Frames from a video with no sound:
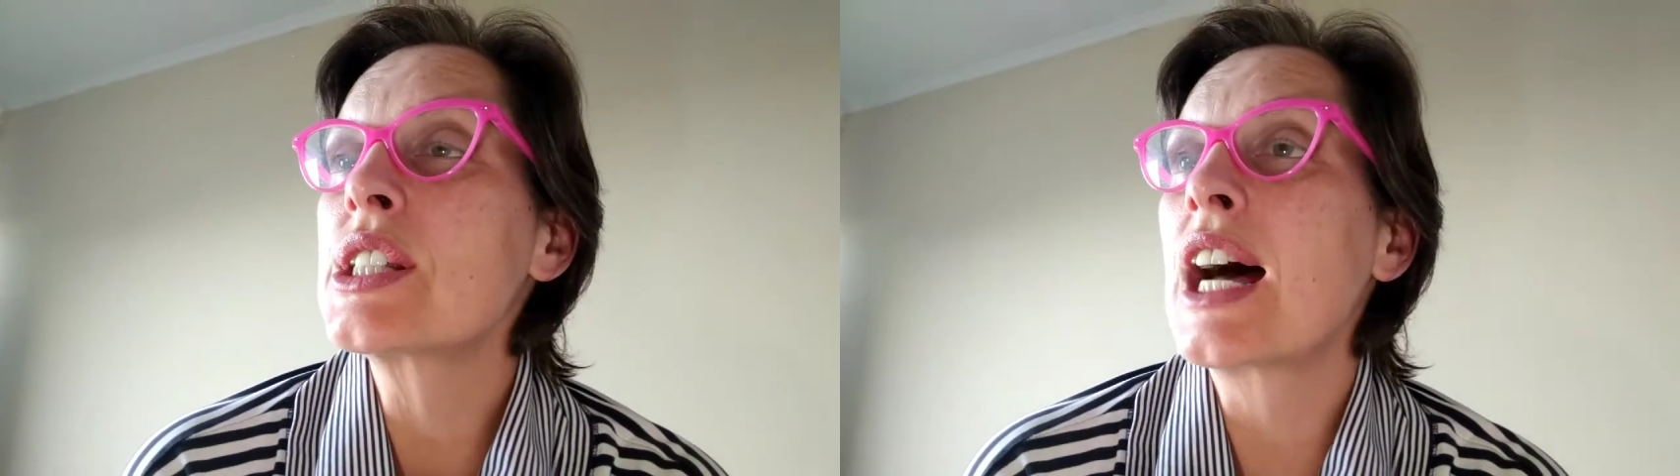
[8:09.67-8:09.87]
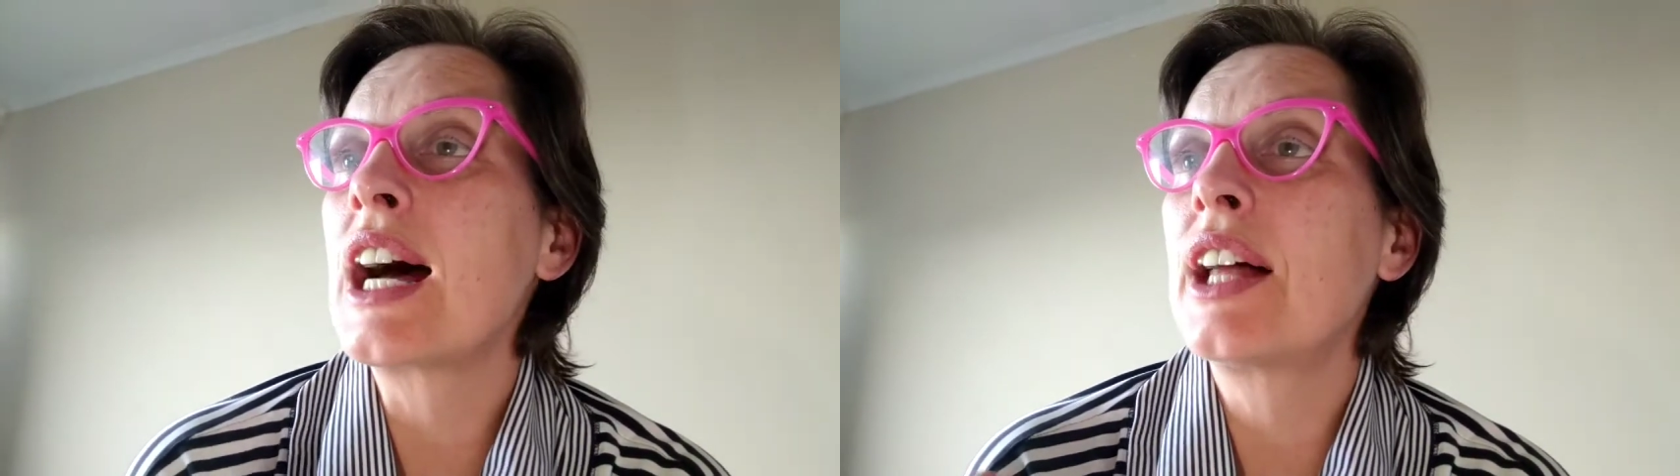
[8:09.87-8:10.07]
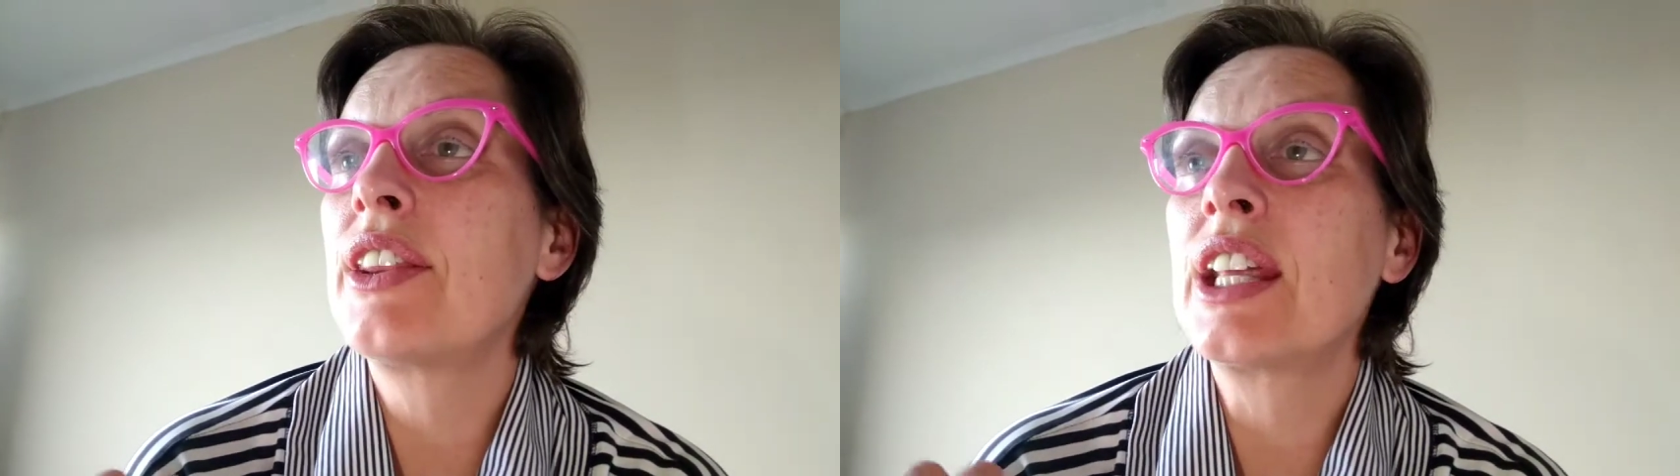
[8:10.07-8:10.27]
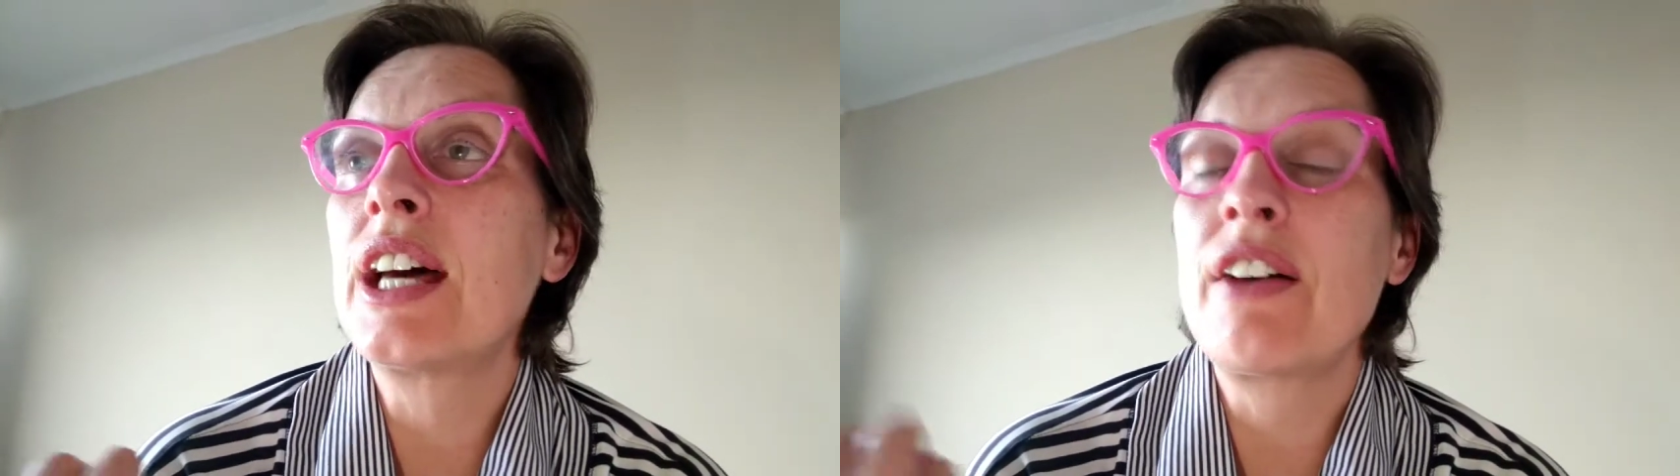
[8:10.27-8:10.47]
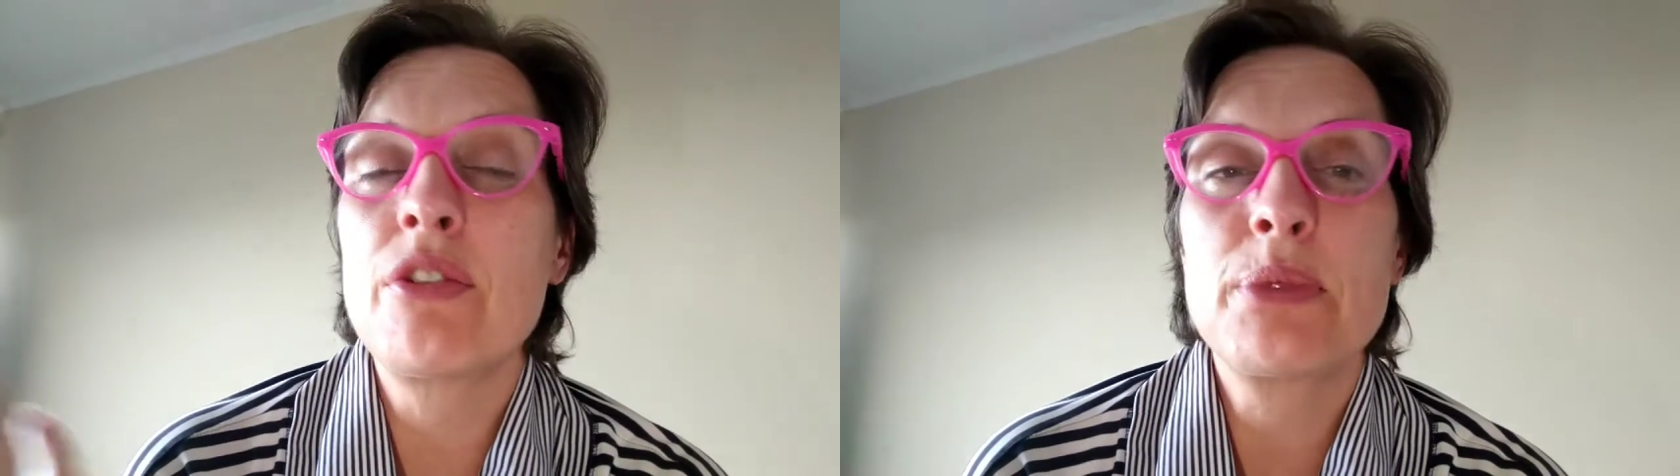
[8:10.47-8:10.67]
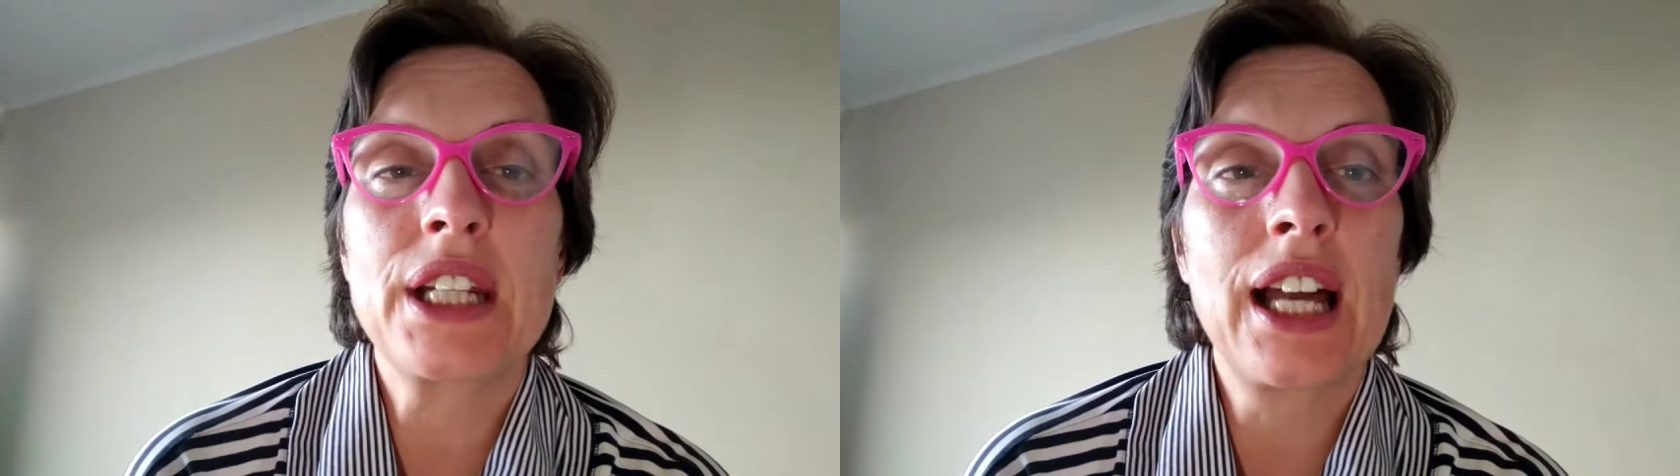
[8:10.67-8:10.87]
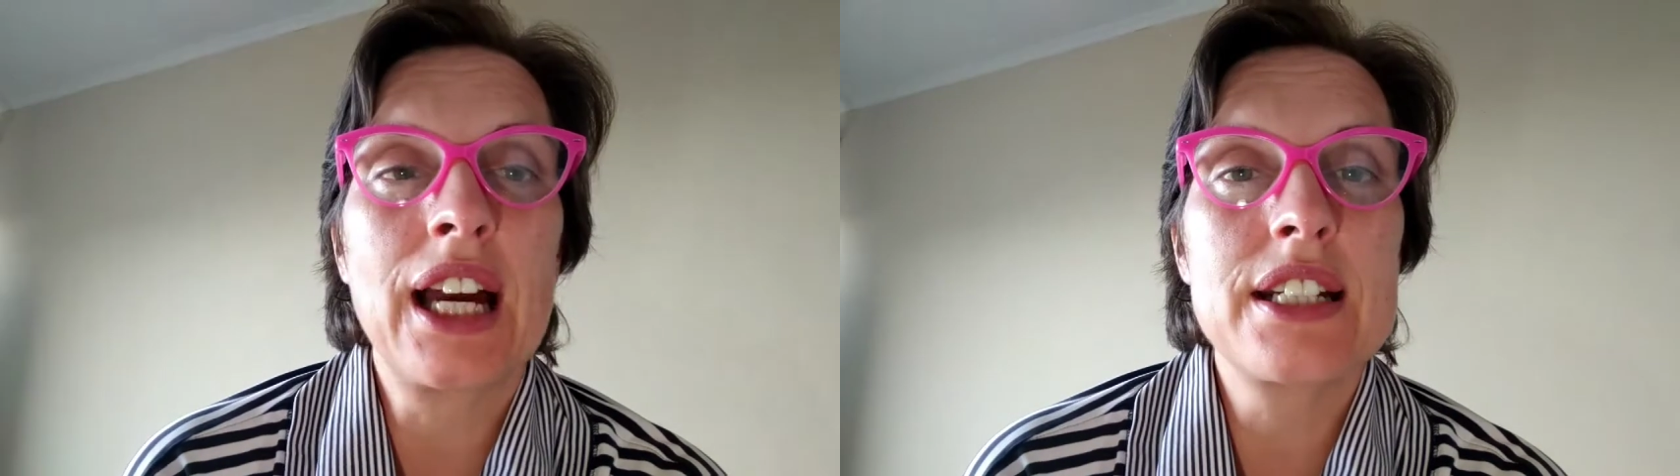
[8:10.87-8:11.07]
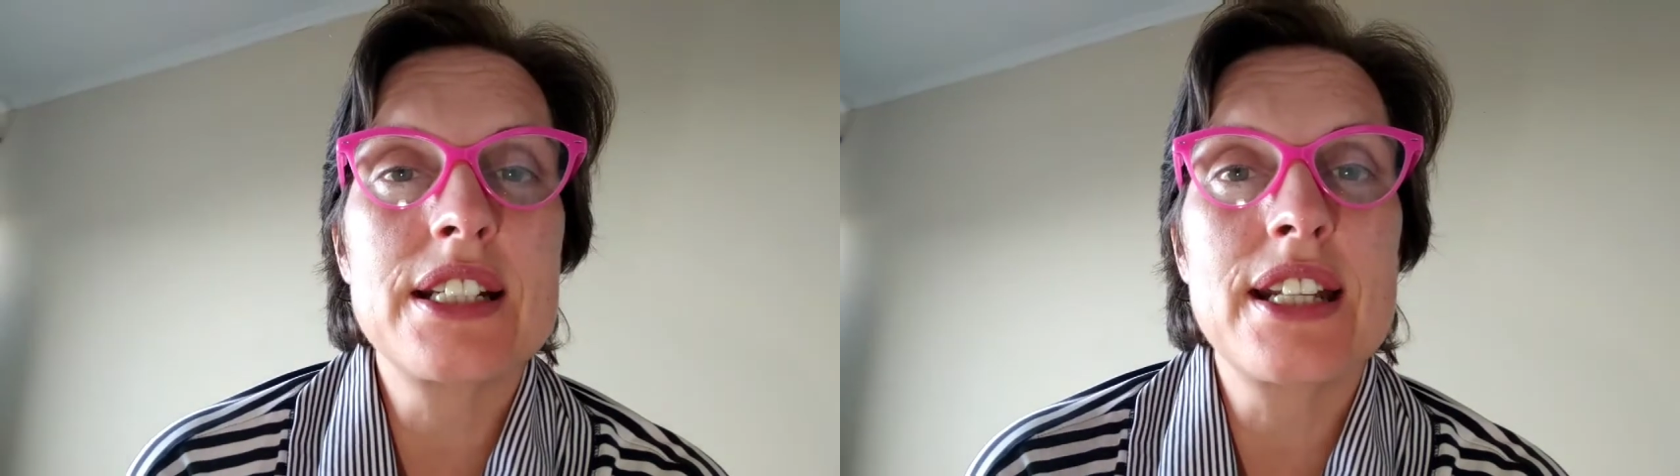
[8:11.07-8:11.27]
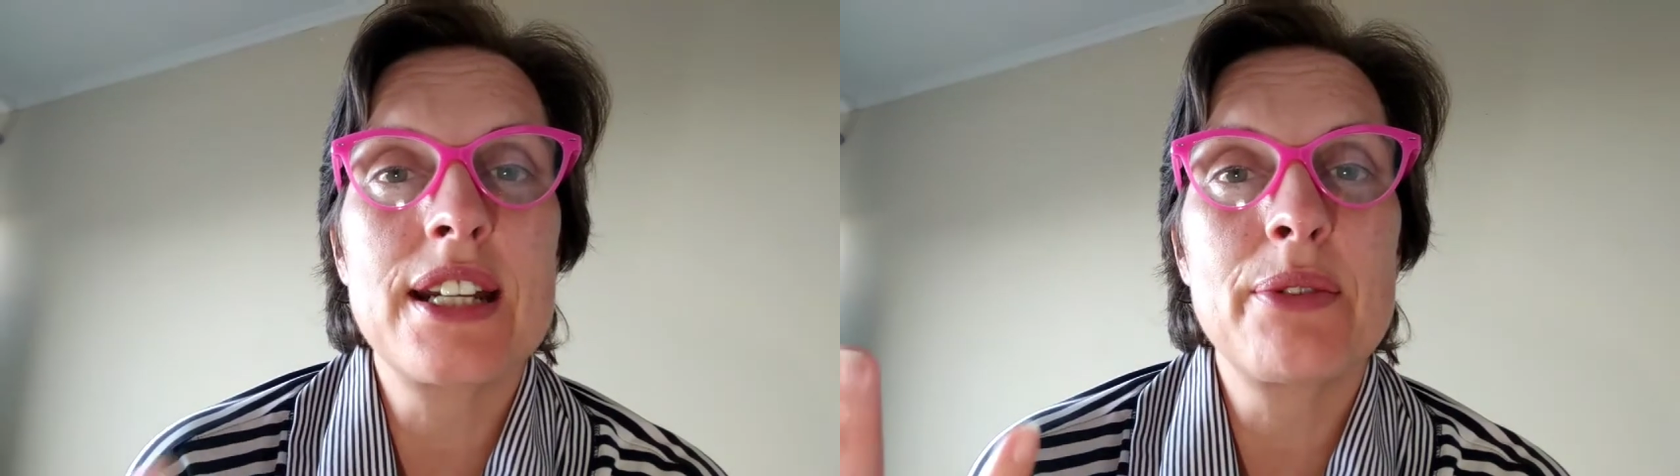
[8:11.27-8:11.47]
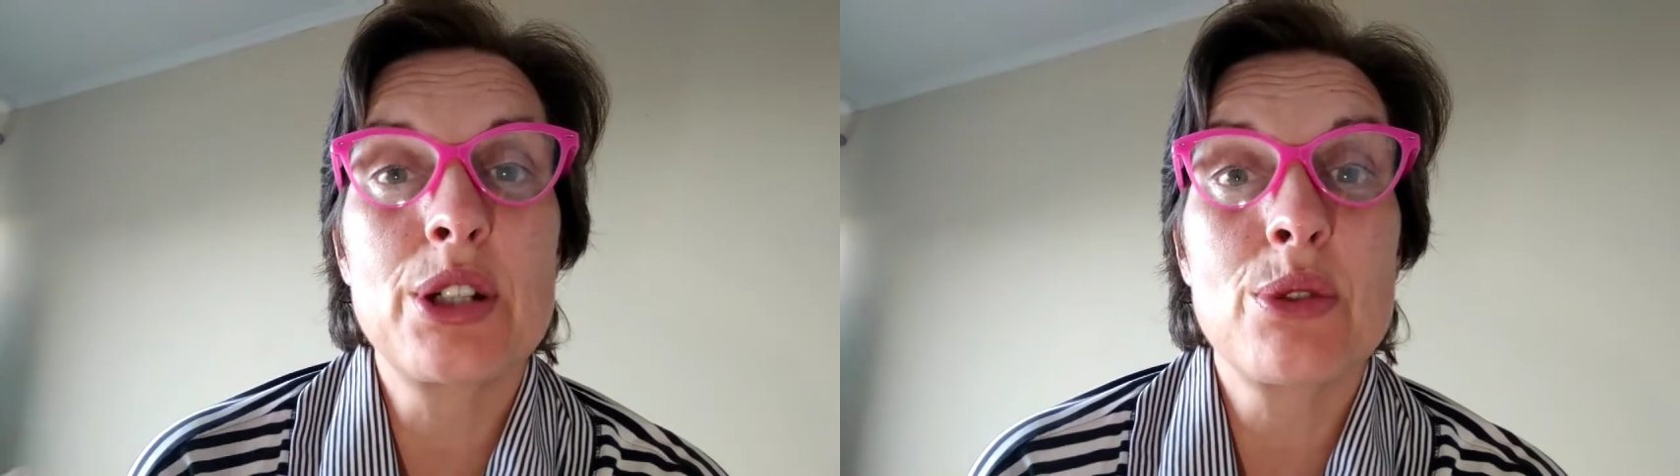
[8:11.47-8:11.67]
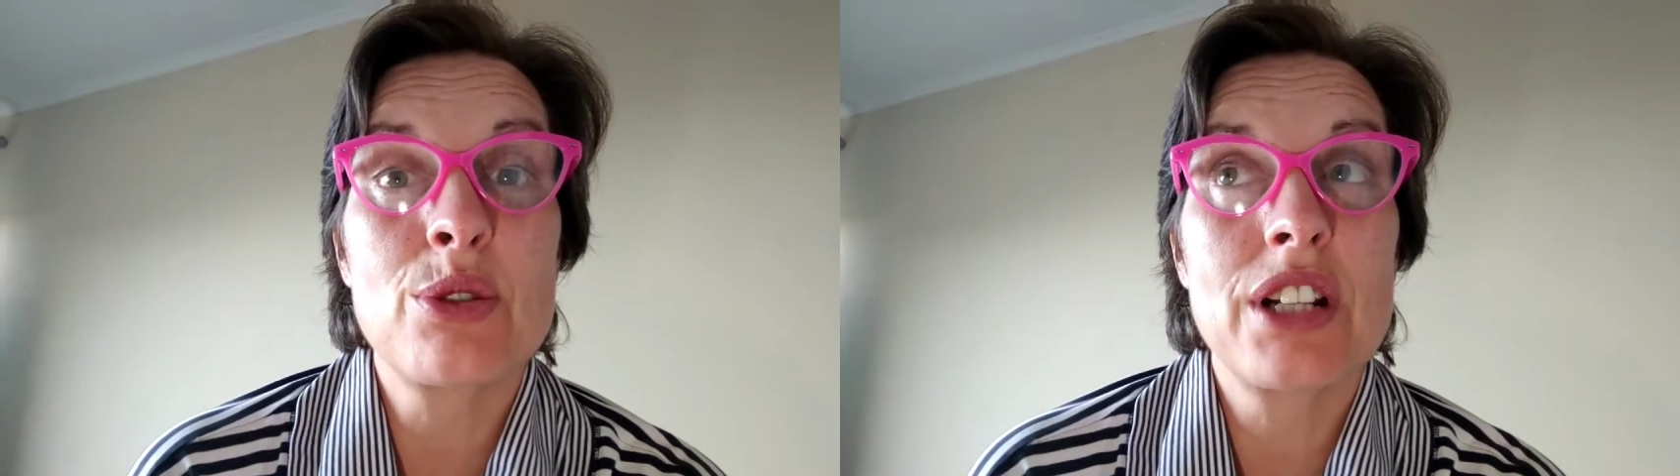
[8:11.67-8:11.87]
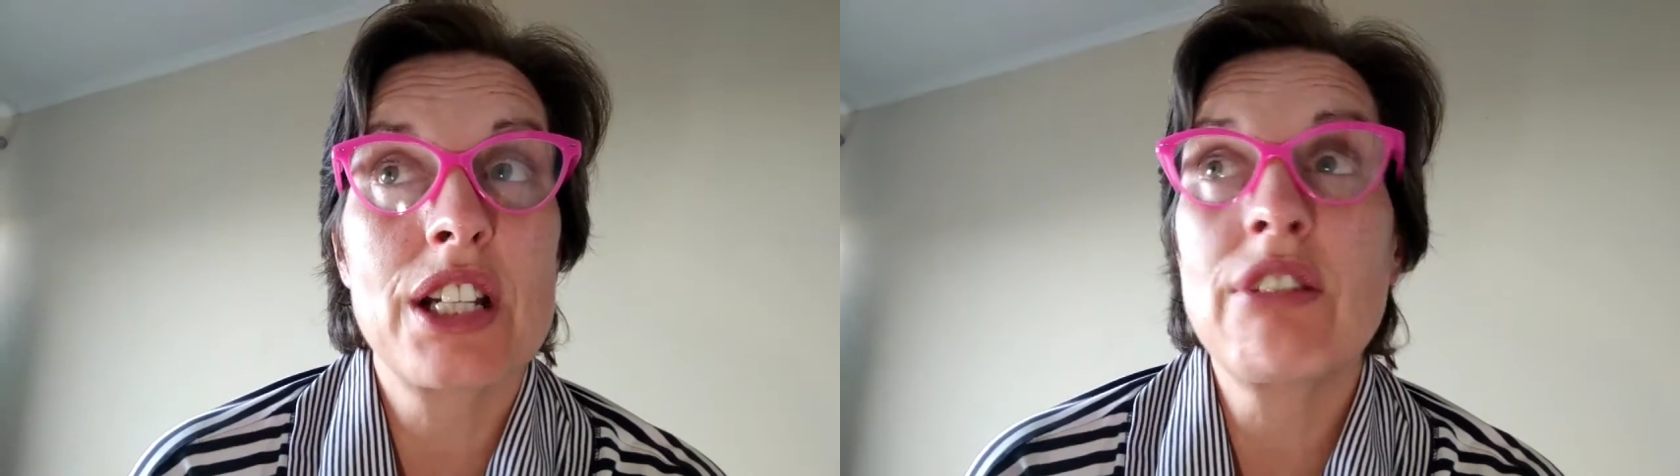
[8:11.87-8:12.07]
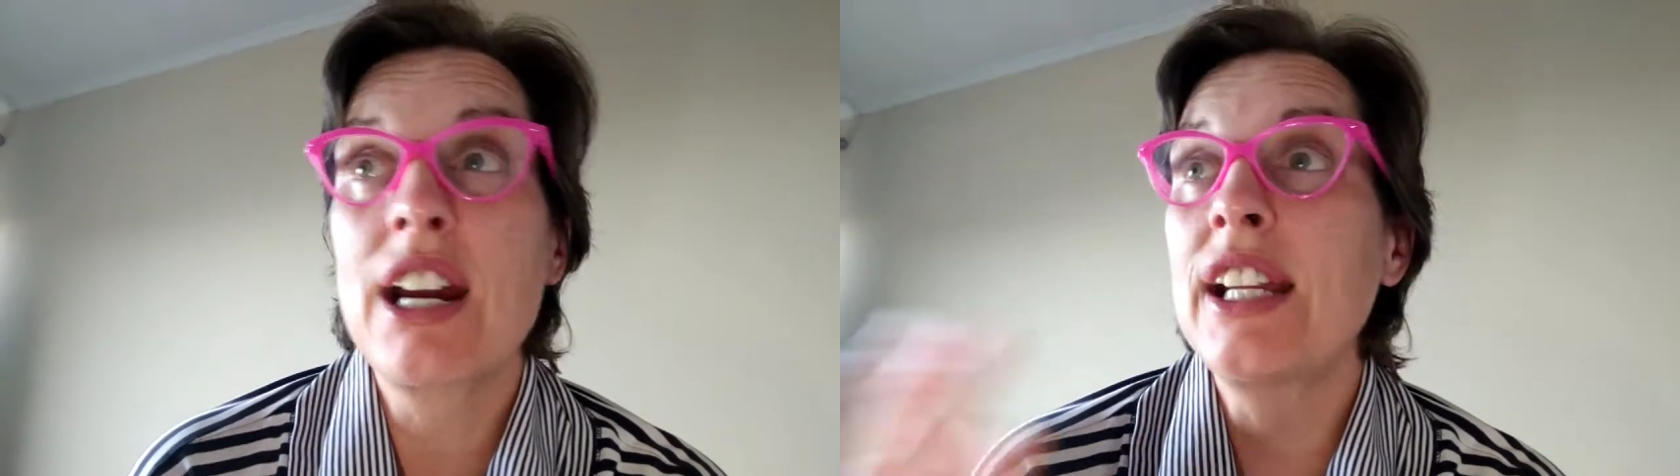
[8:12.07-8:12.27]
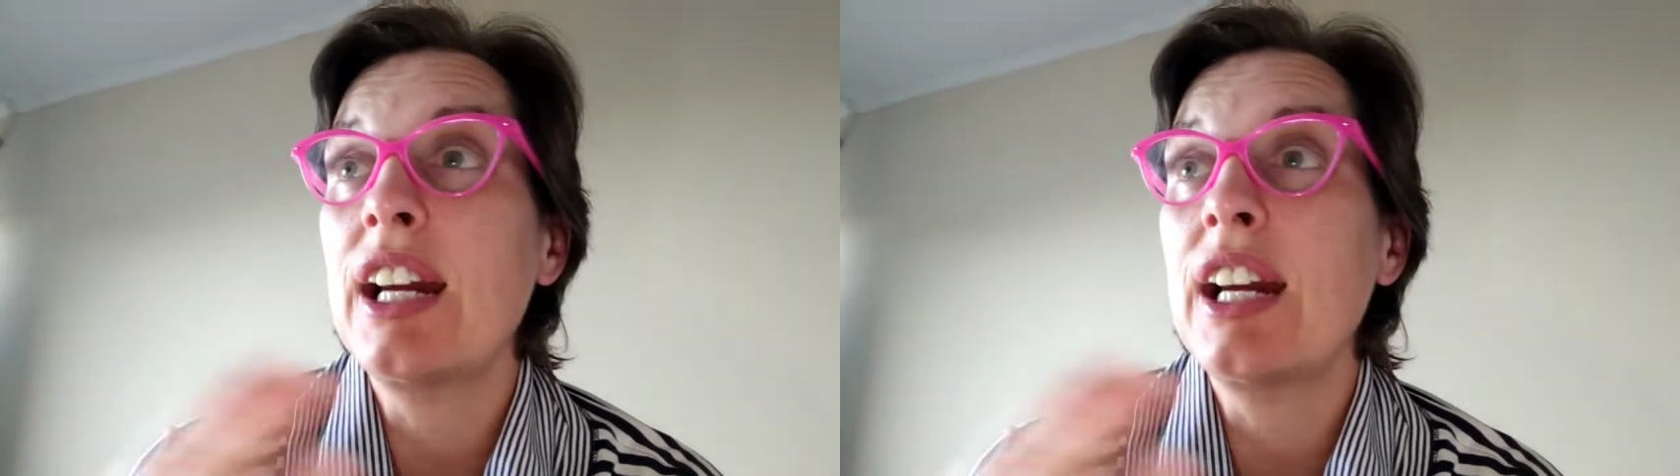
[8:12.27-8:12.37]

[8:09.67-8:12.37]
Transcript: and that everybody liked it, which was really great.